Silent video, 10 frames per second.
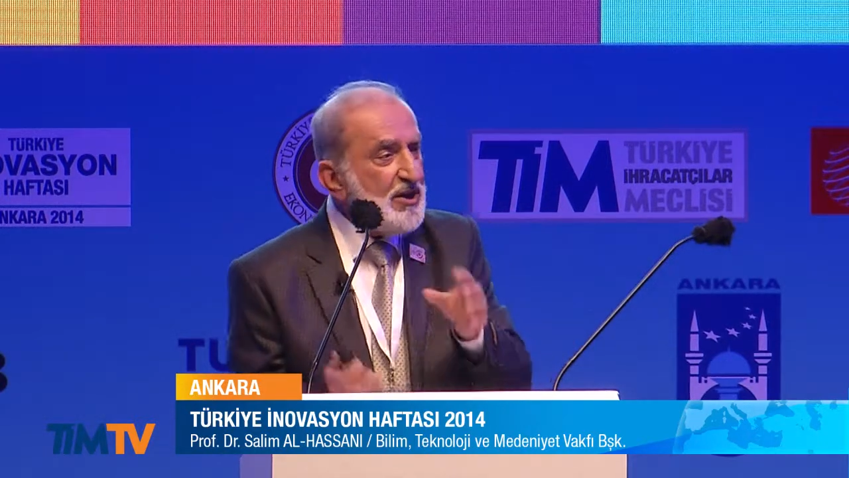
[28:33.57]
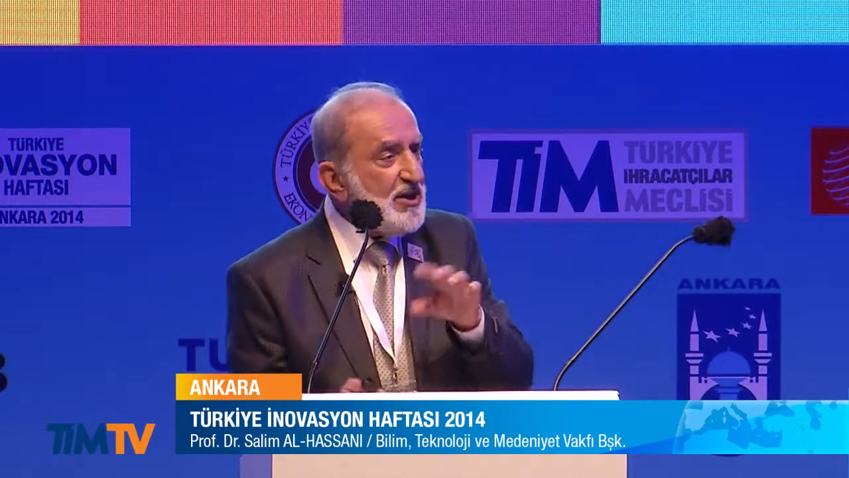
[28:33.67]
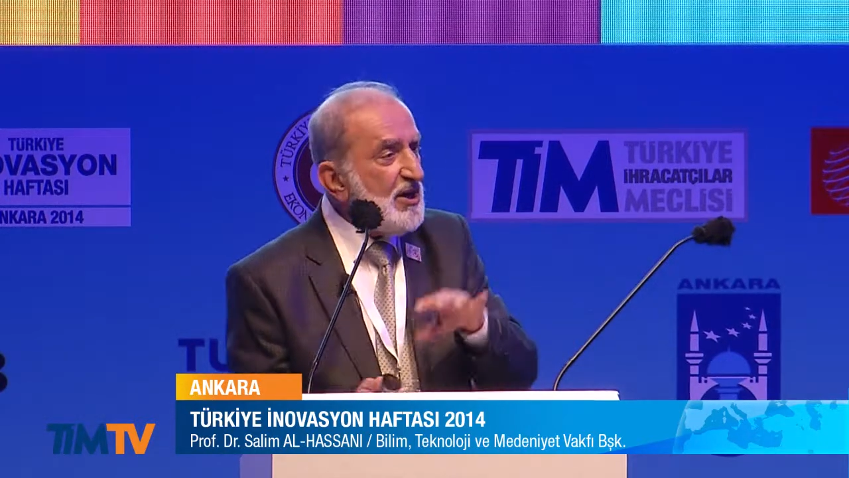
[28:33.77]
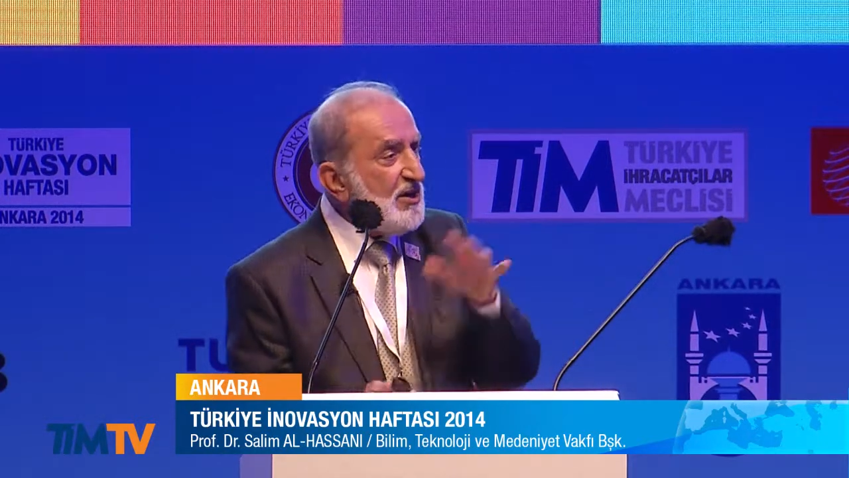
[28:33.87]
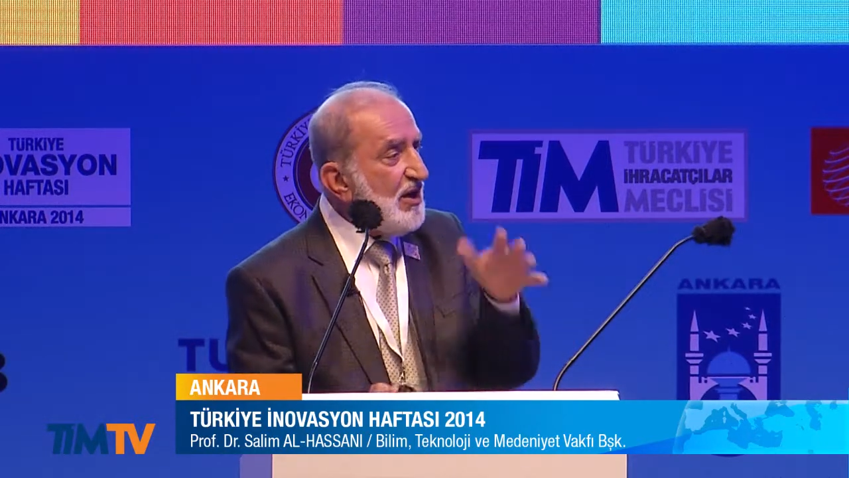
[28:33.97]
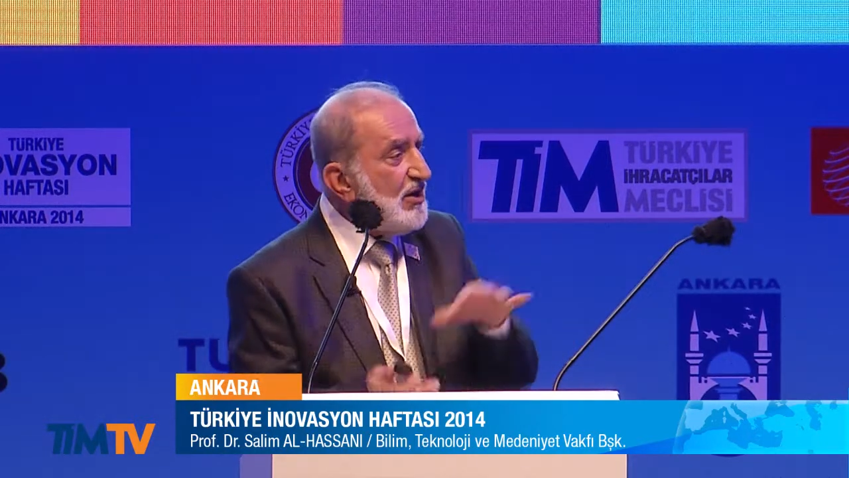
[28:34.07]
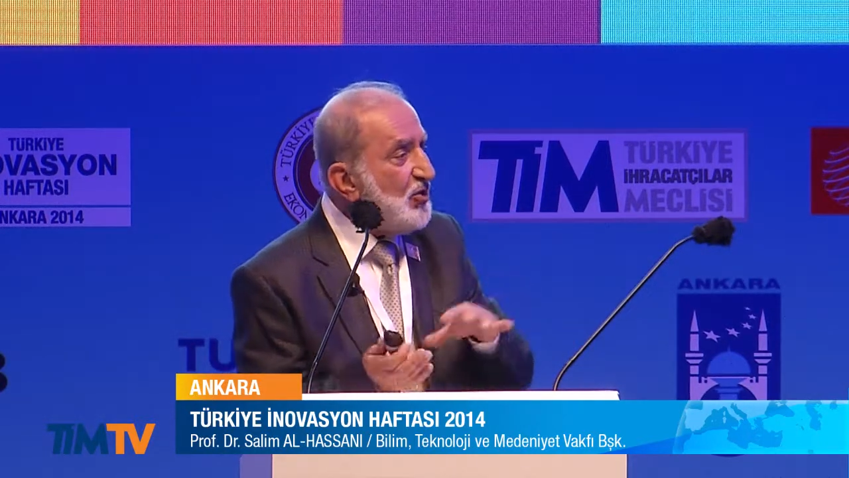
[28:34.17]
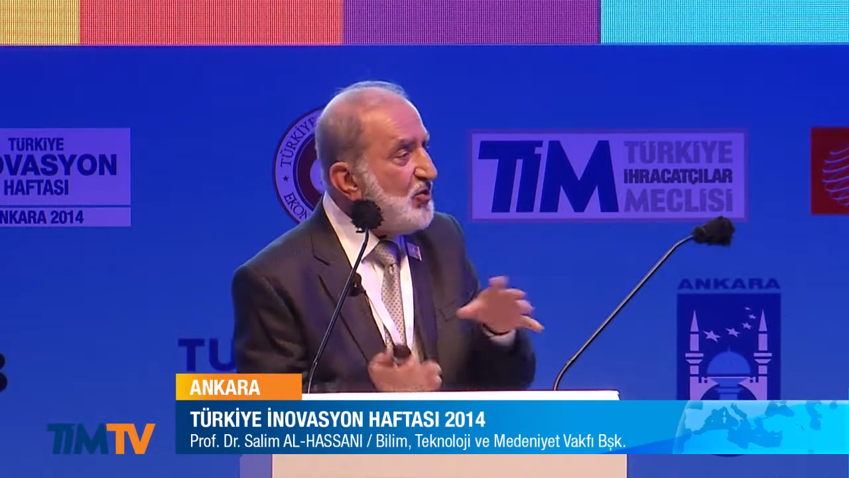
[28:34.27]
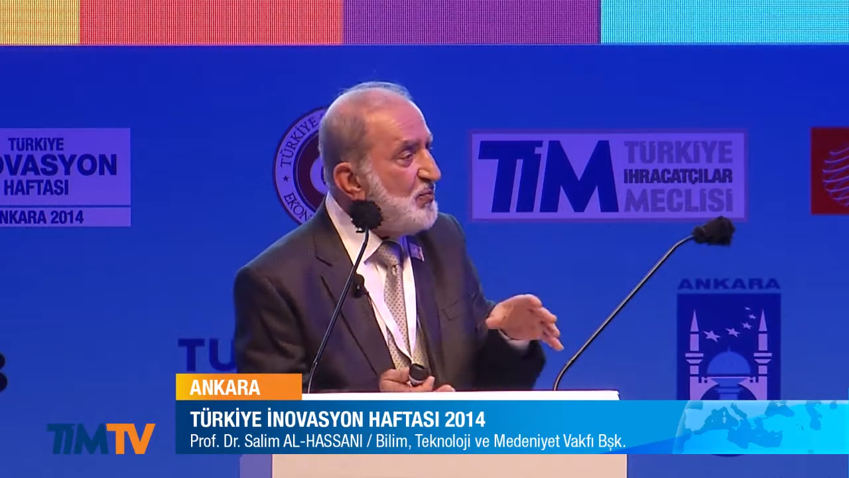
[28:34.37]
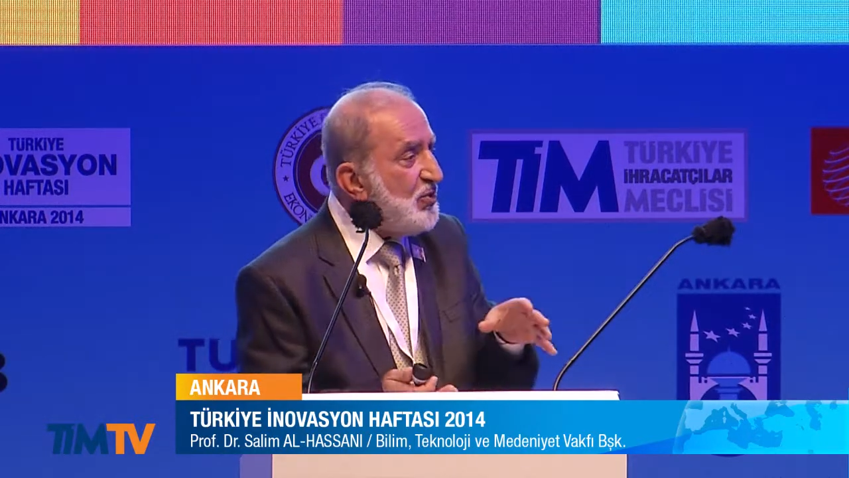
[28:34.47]
again, like
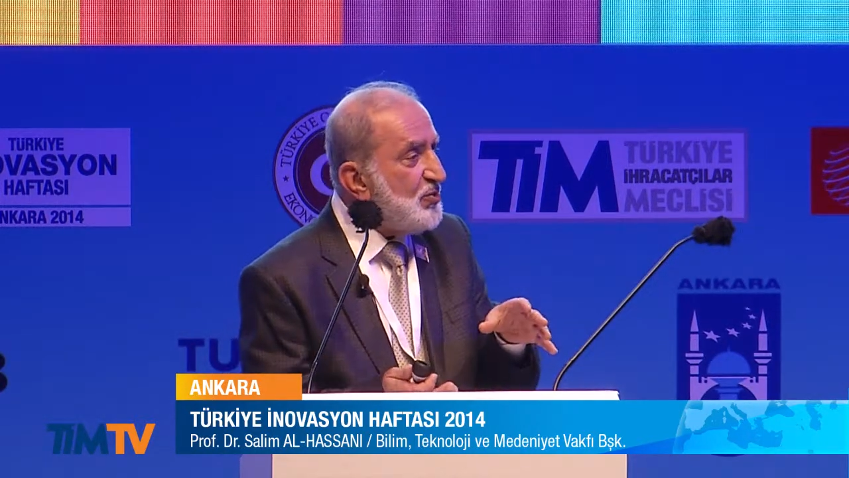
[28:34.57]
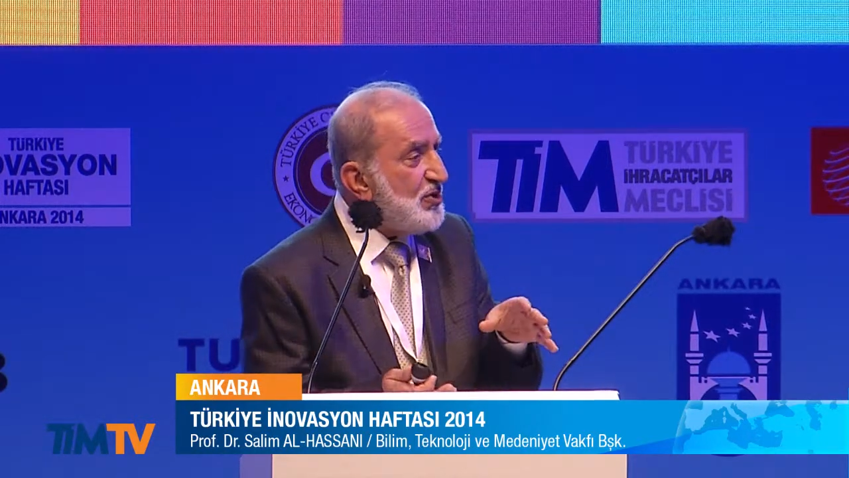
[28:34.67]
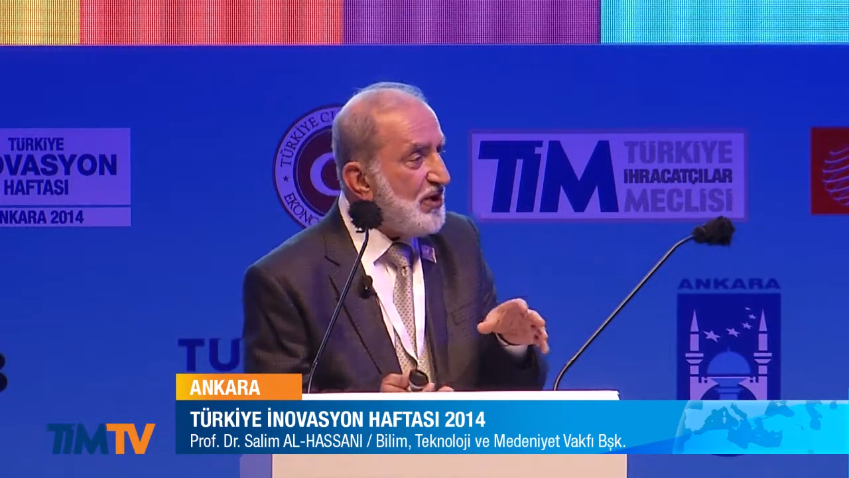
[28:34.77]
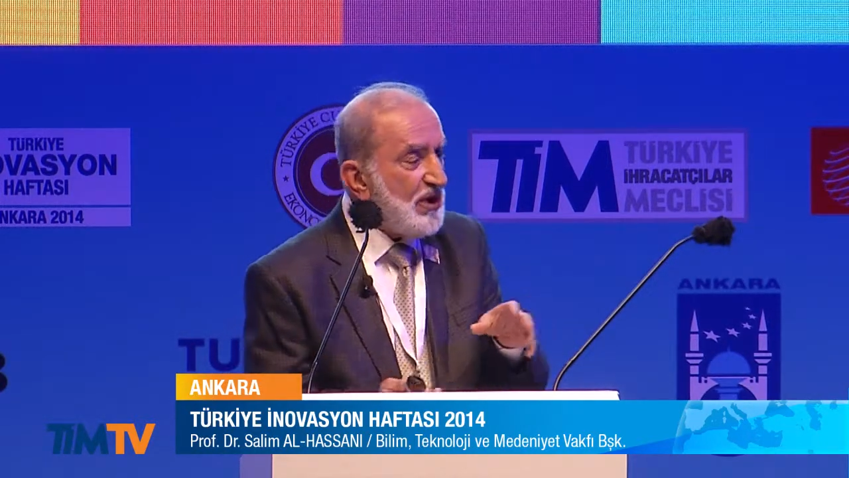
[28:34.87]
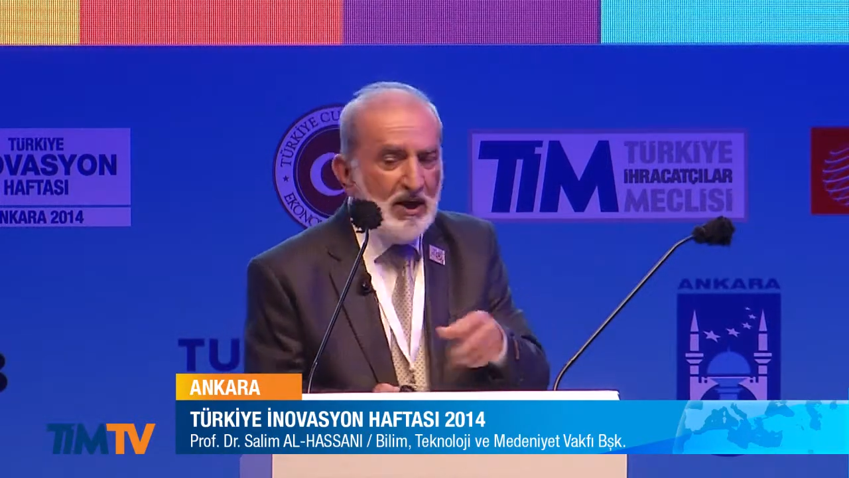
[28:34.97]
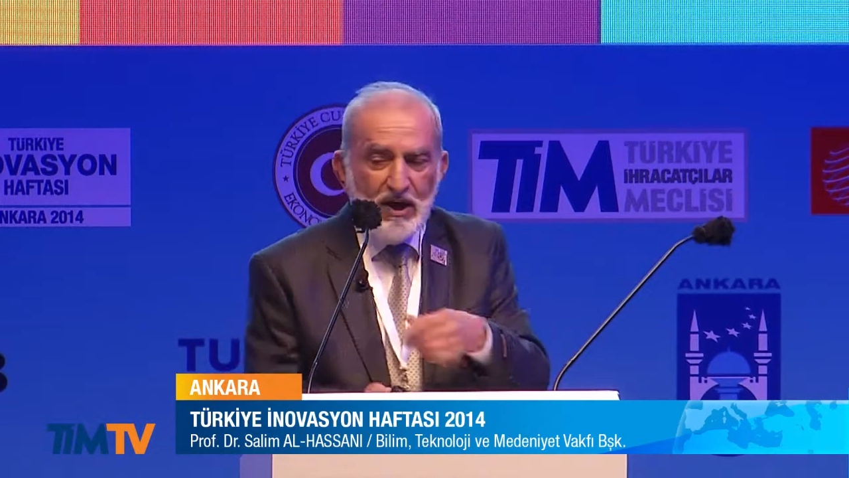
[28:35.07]
a computer.